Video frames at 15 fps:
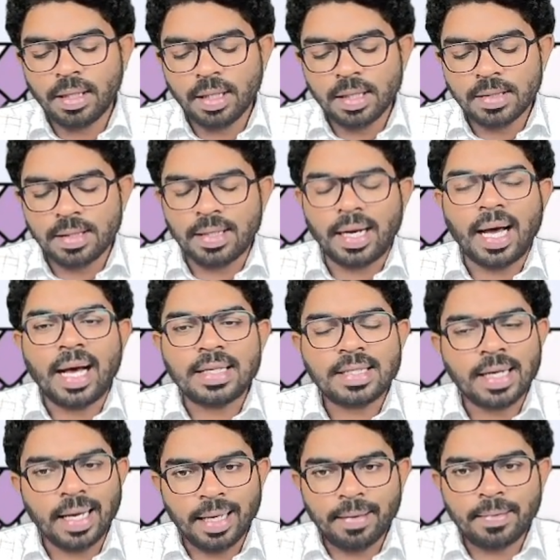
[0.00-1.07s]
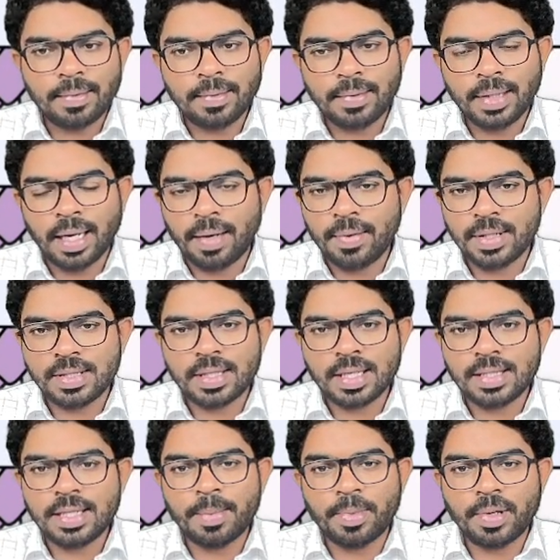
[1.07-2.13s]
So in the last live, we have
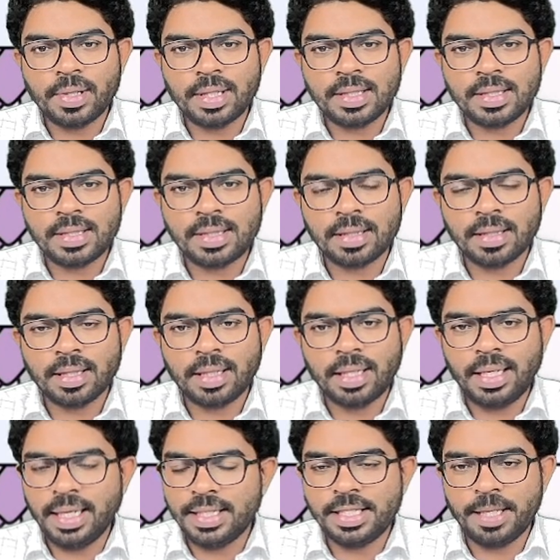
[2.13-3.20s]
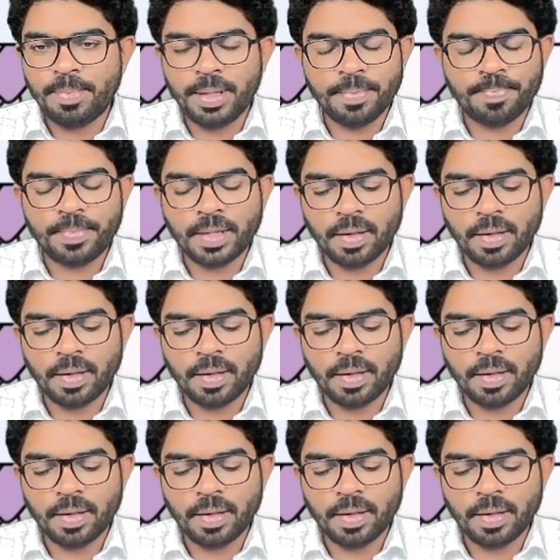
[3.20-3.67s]
discussed about this TGP.